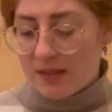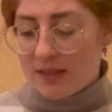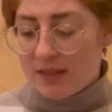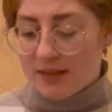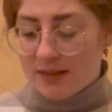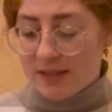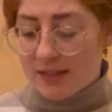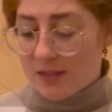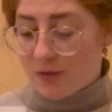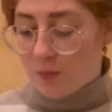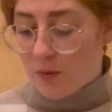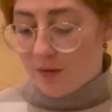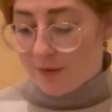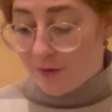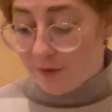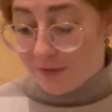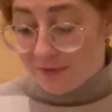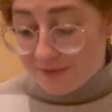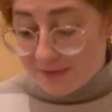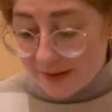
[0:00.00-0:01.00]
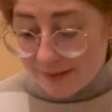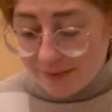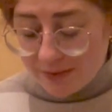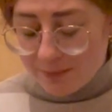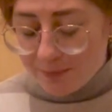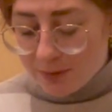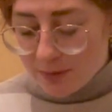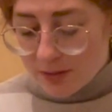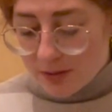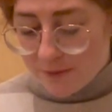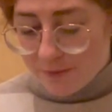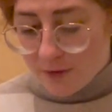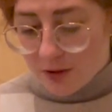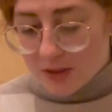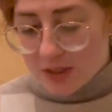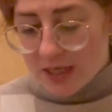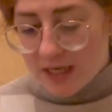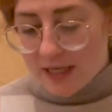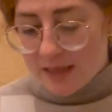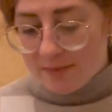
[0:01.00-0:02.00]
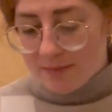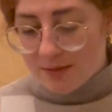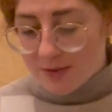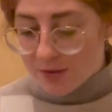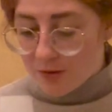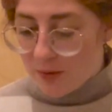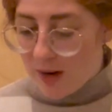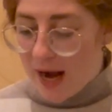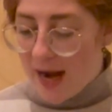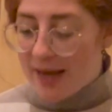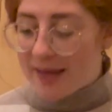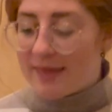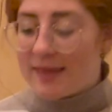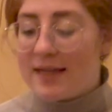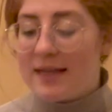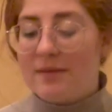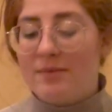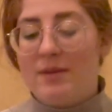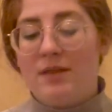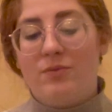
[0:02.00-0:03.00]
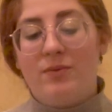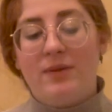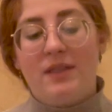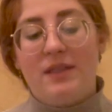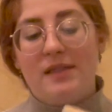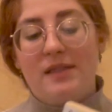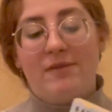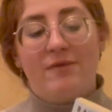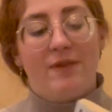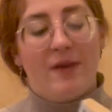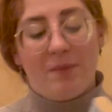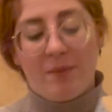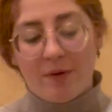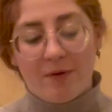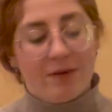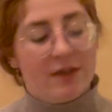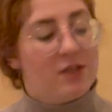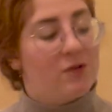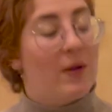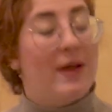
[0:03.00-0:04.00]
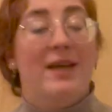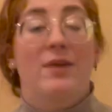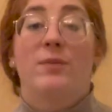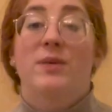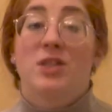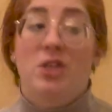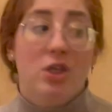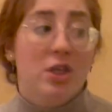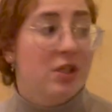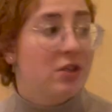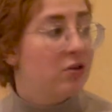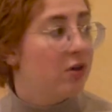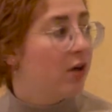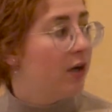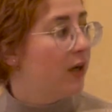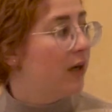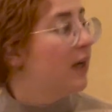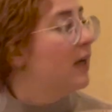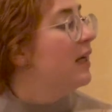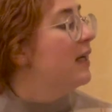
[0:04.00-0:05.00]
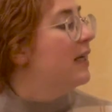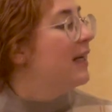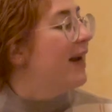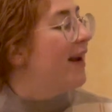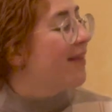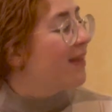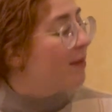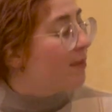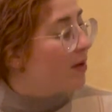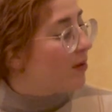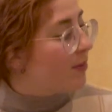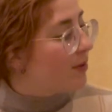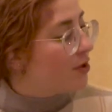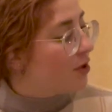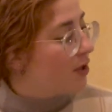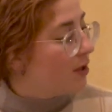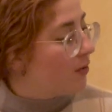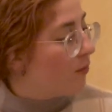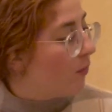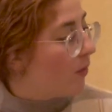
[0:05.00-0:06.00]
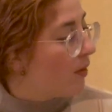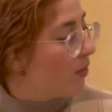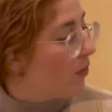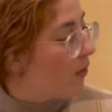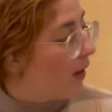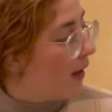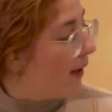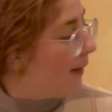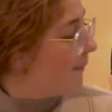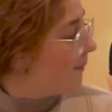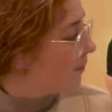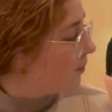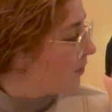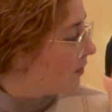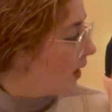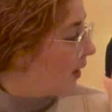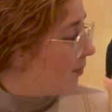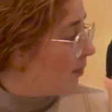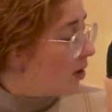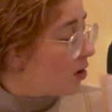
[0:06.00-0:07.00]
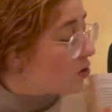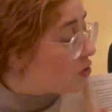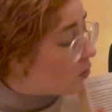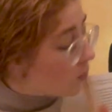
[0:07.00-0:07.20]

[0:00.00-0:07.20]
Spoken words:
This is one of her favorite books of all time, so I think I'm gonna read this in February so I can return it to her. I think I'm gonna return it with, I'm not sure